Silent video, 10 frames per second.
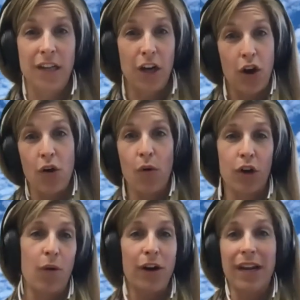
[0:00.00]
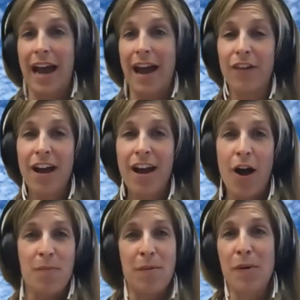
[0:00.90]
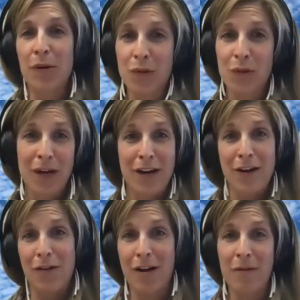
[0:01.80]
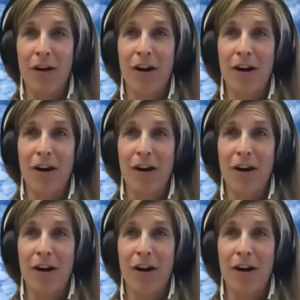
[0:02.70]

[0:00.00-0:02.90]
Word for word: to go or you already have a proposal written or a,